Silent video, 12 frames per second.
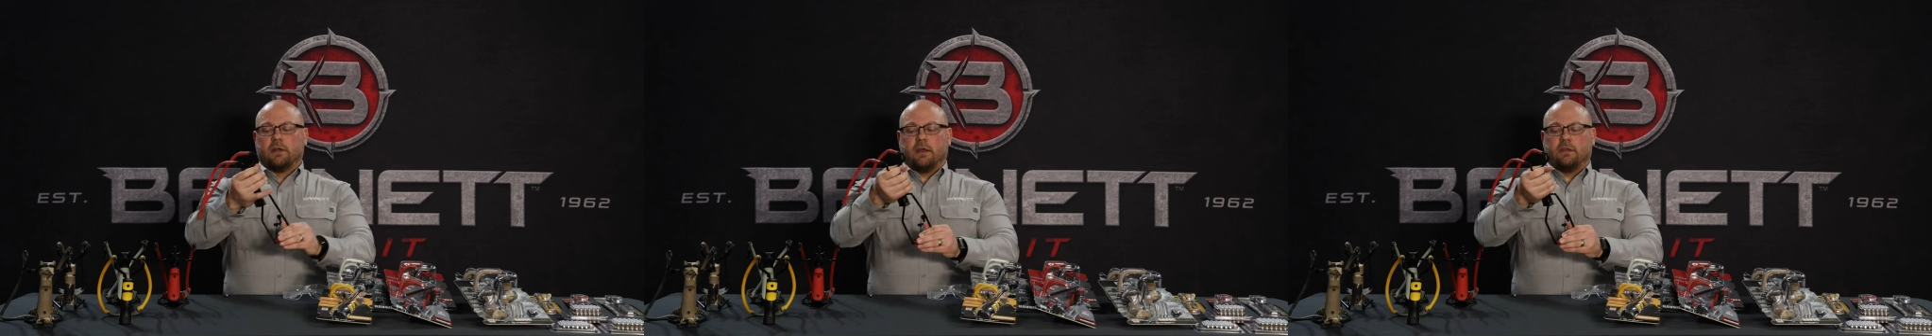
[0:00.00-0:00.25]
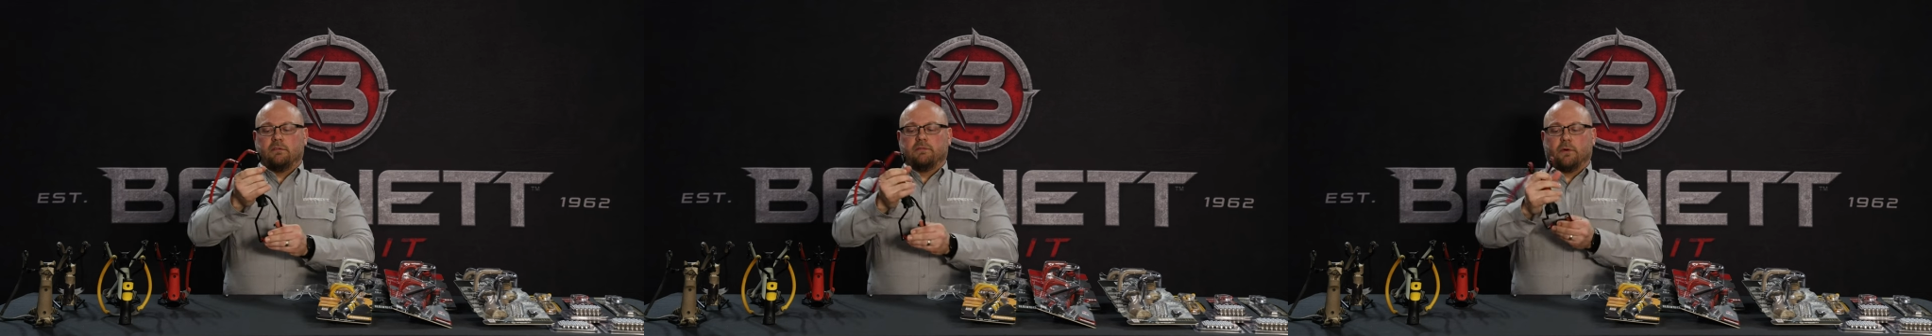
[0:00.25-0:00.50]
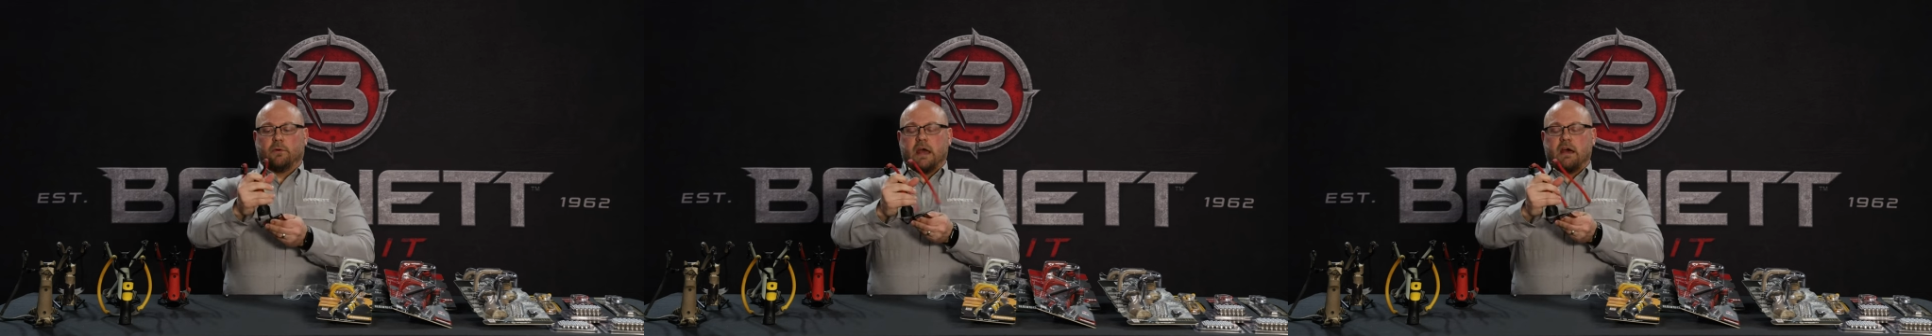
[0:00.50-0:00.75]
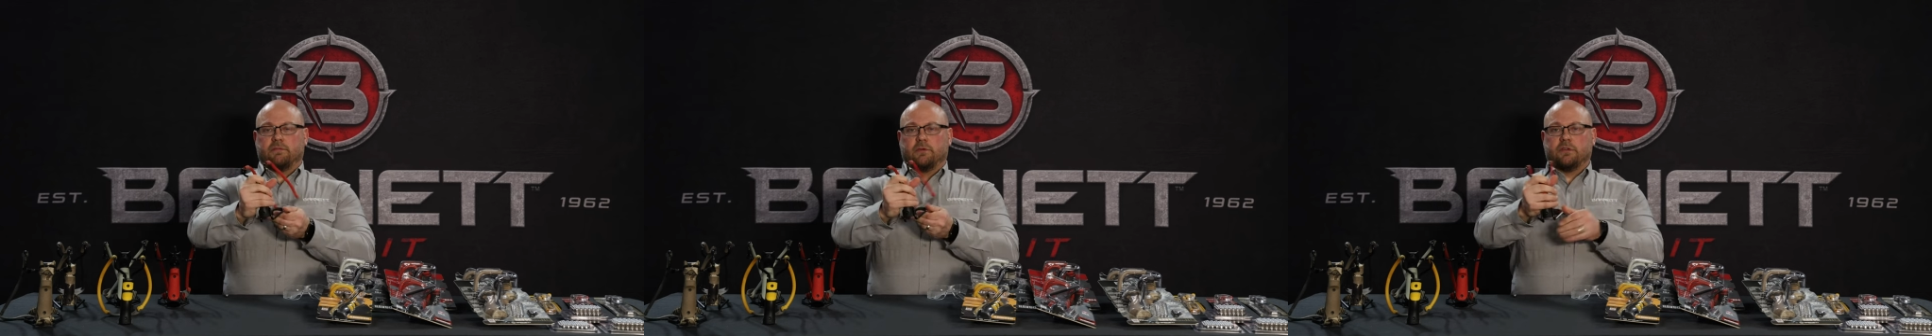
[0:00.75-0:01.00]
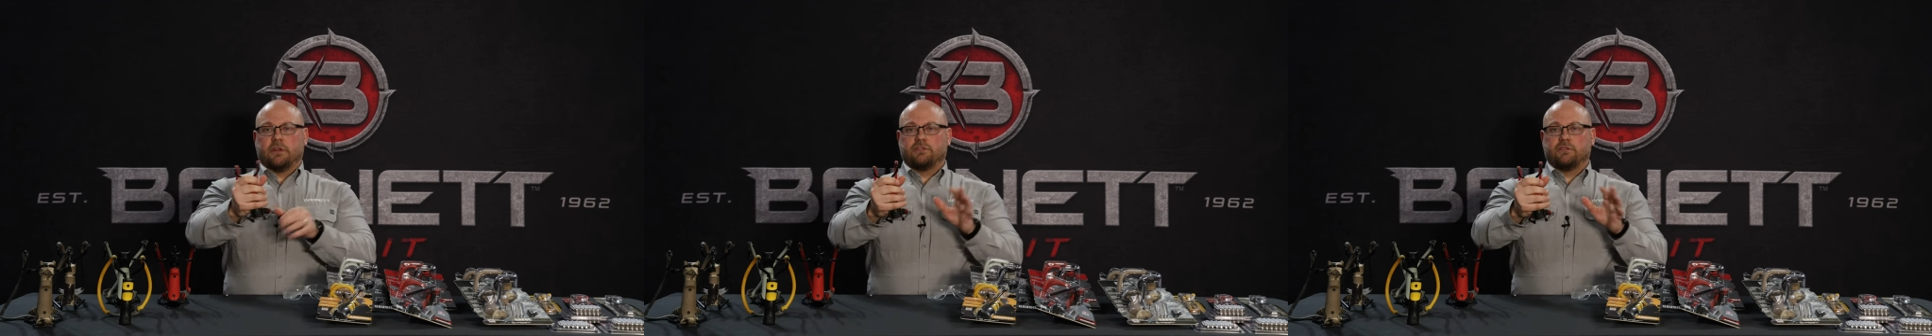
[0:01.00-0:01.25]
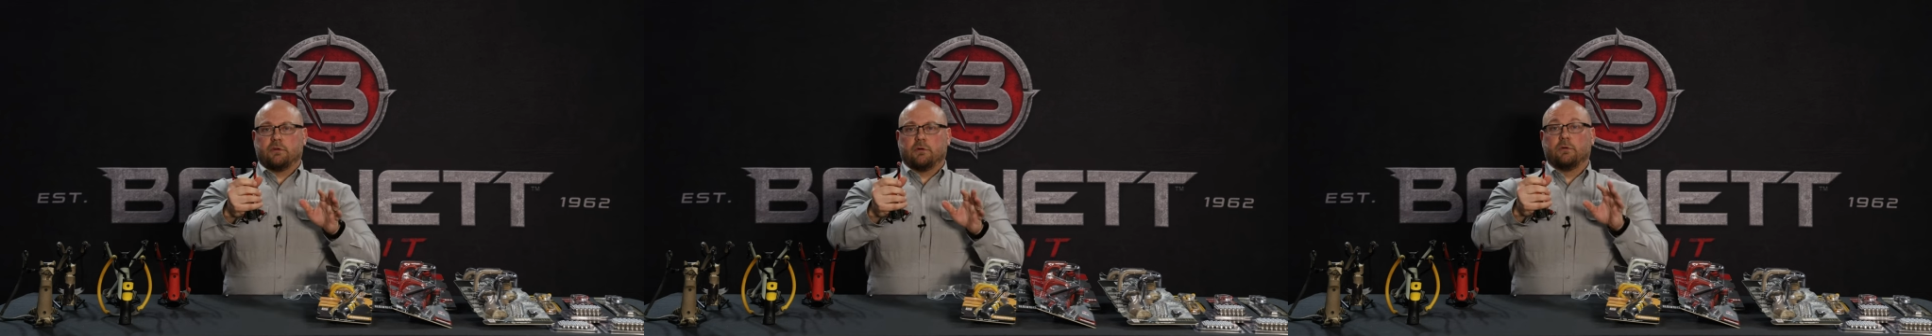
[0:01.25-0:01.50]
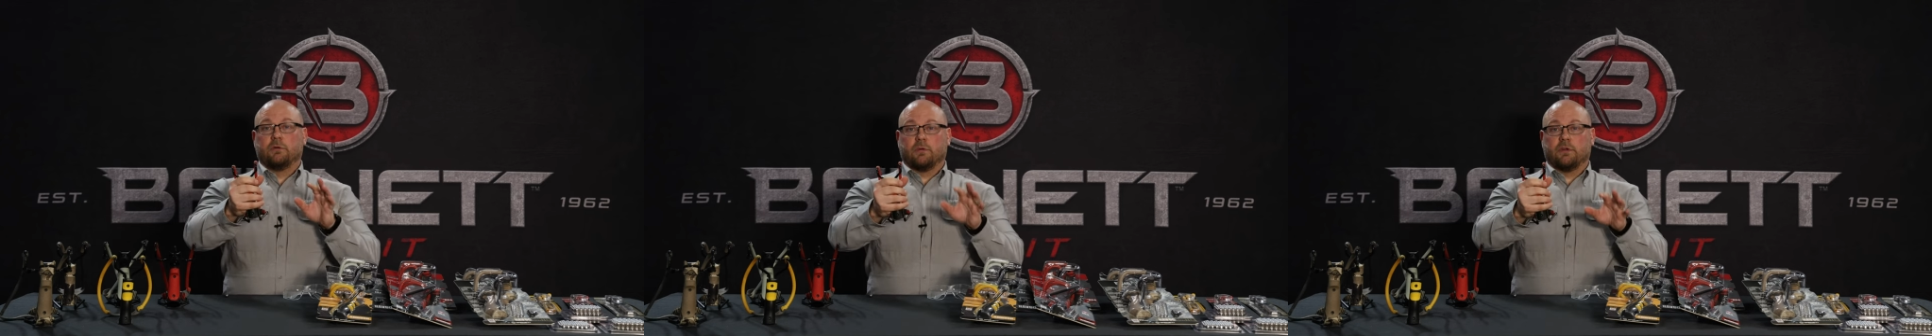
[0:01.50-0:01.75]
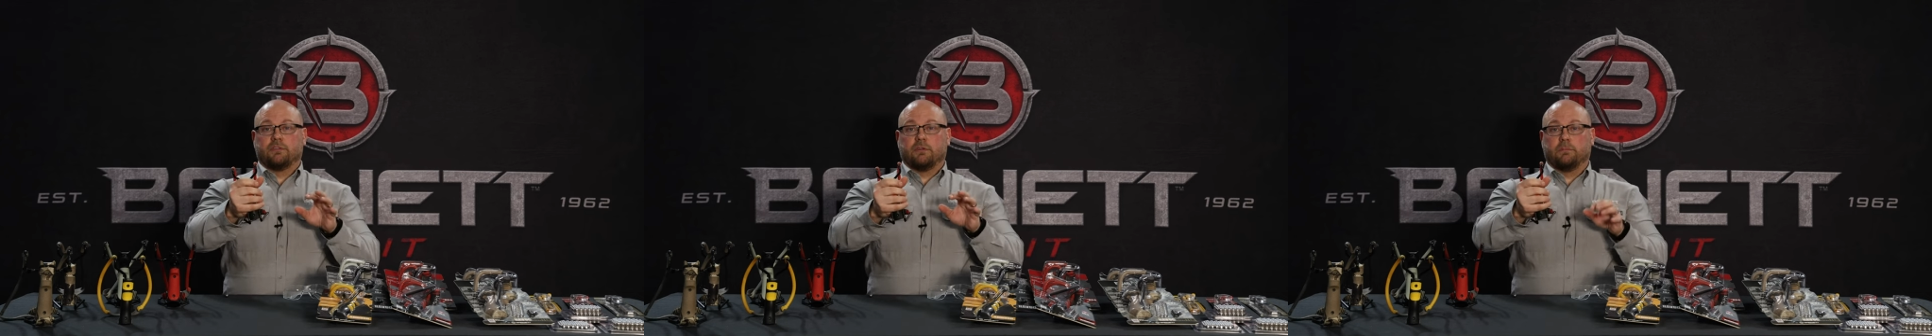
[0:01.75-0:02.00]
and then fold out for additional
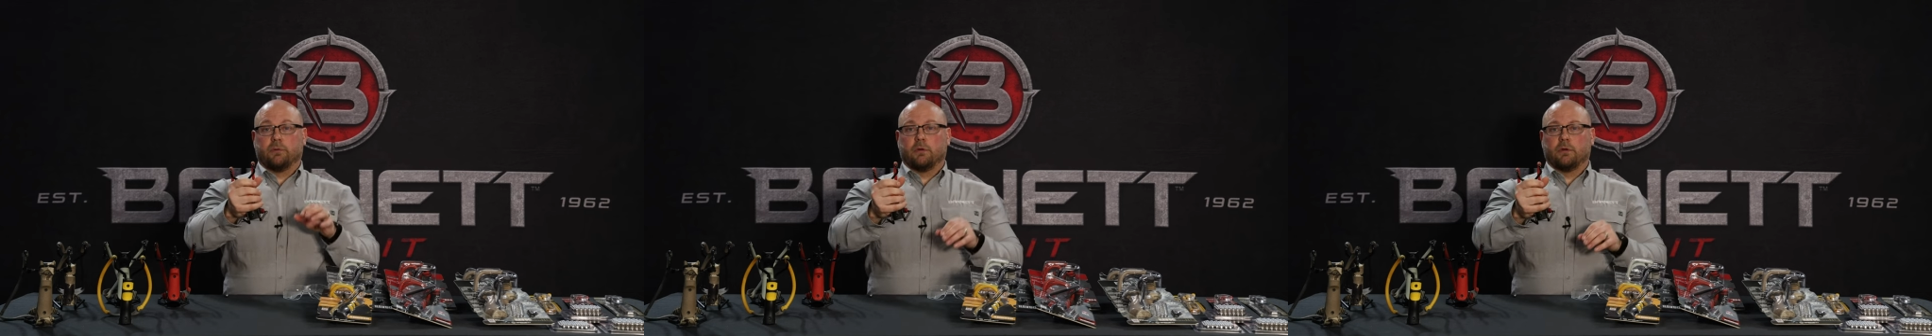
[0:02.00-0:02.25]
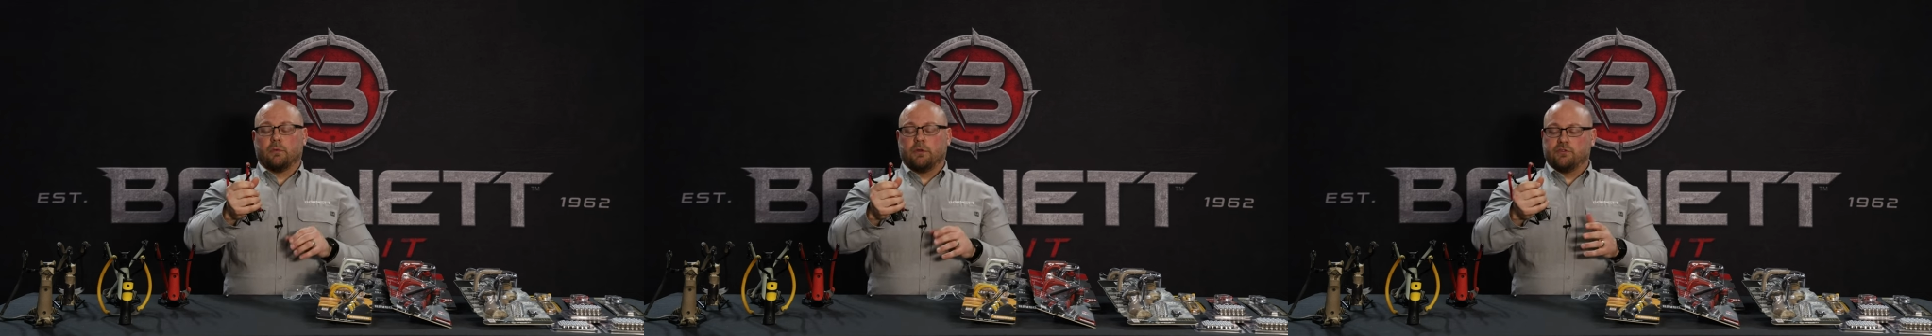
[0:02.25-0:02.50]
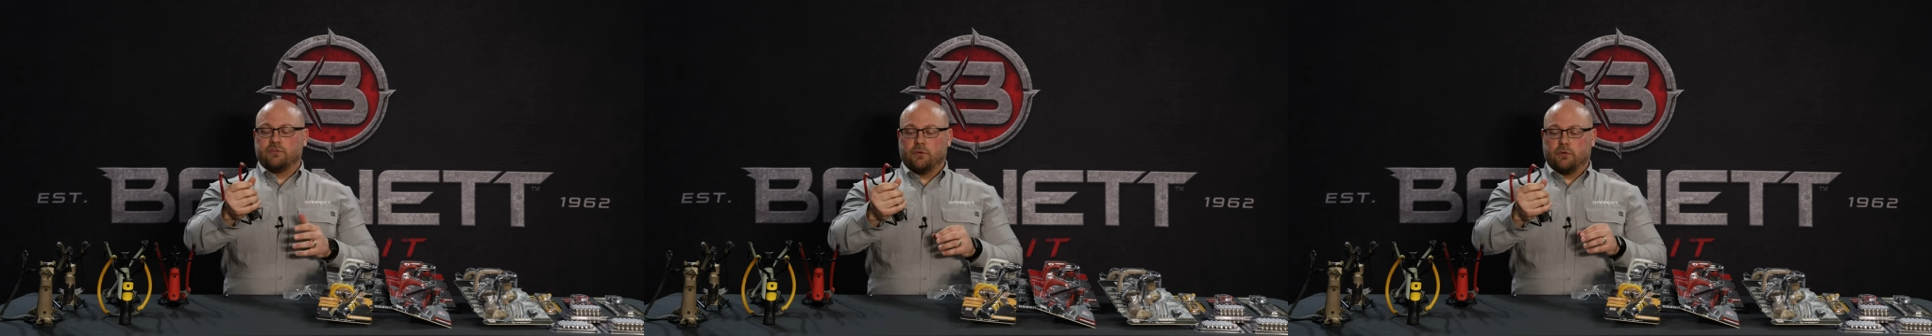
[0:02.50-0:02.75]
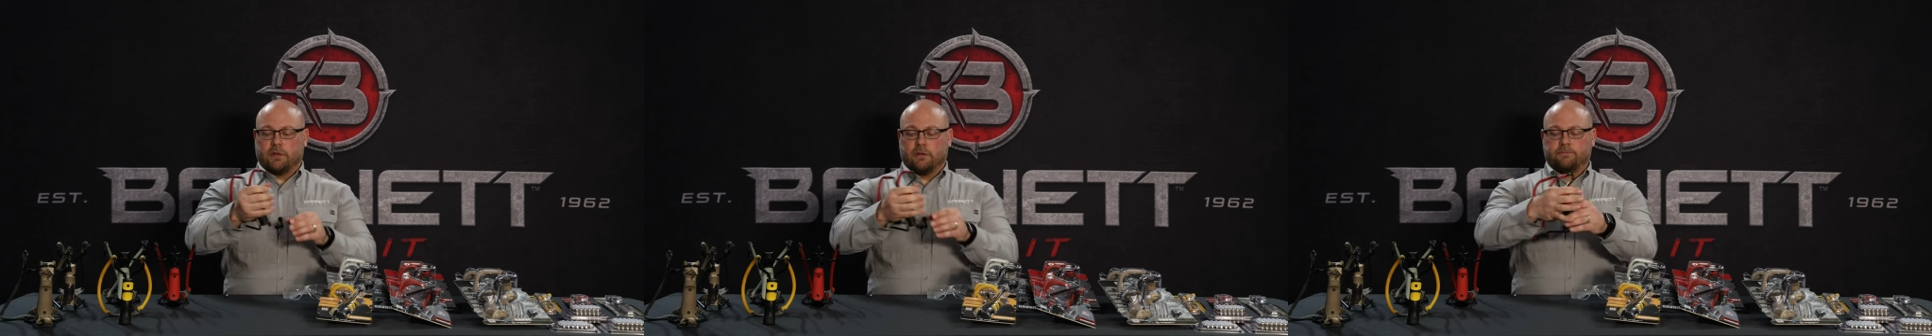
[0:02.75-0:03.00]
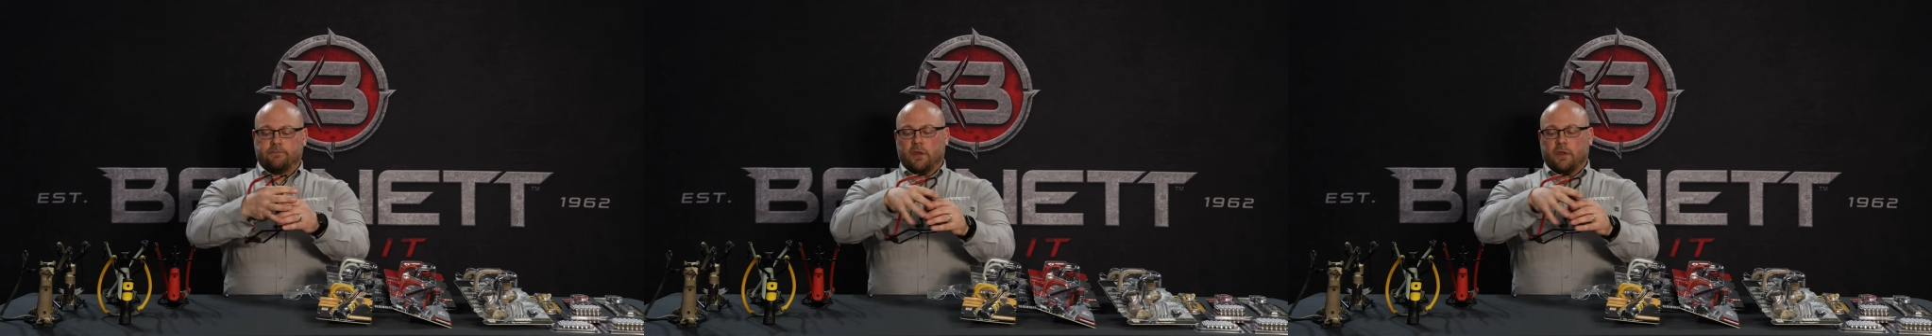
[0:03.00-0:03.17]
wrist support when shooting.